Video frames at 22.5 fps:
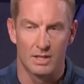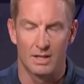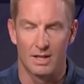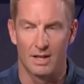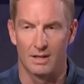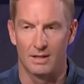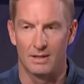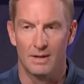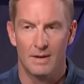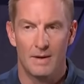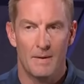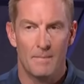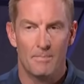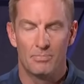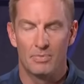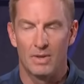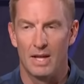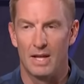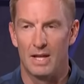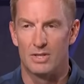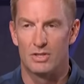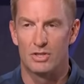like,
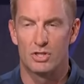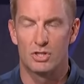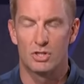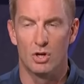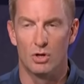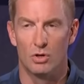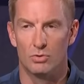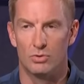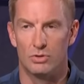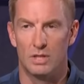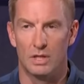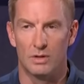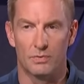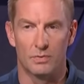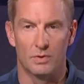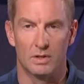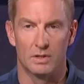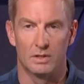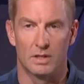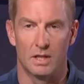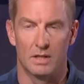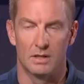it's so
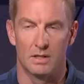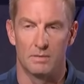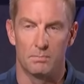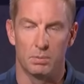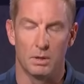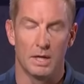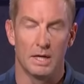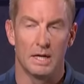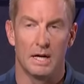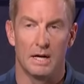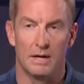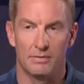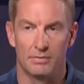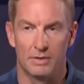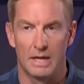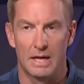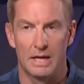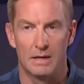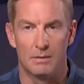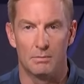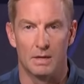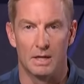different than the playoff
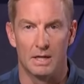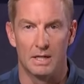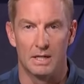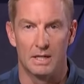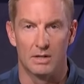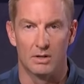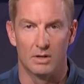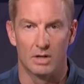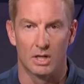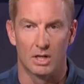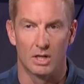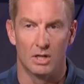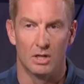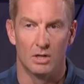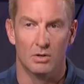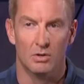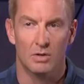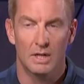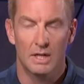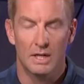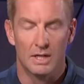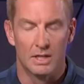game a year
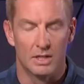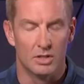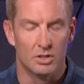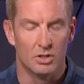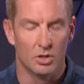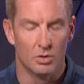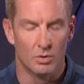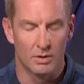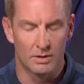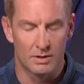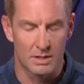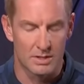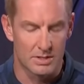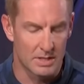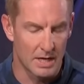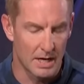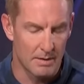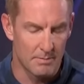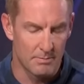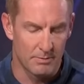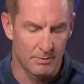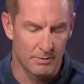ago. You don't want the
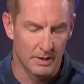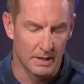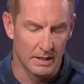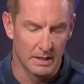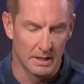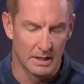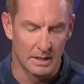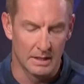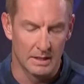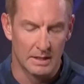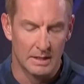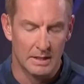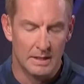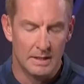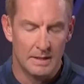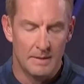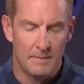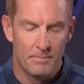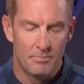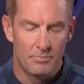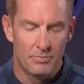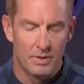same feeling
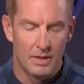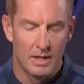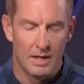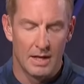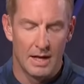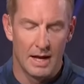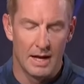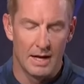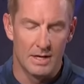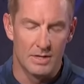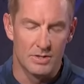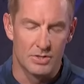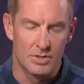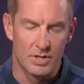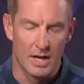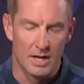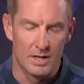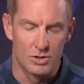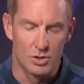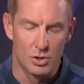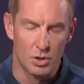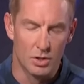as
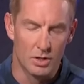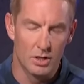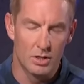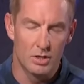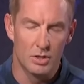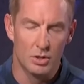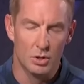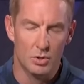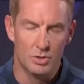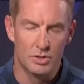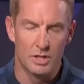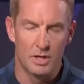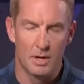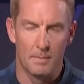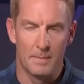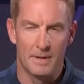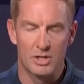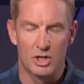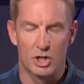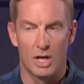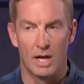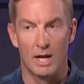losing to
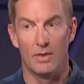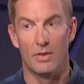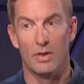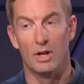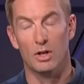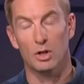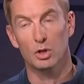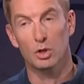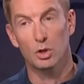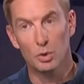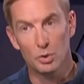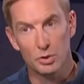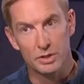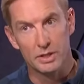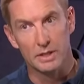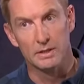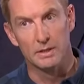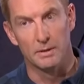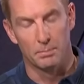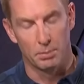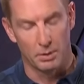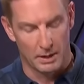Michigan and then
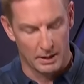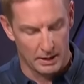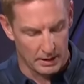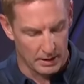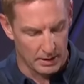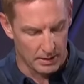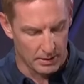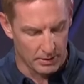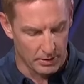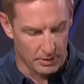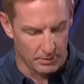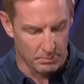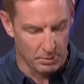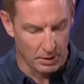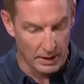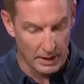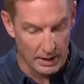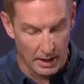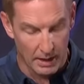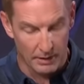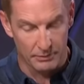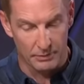losing the
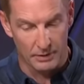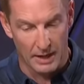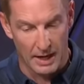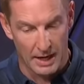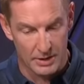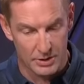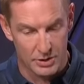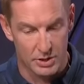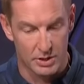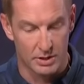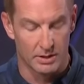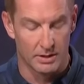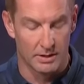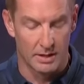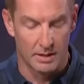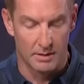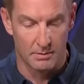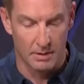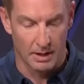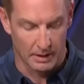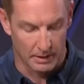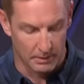playoff last year and
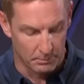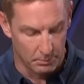then like a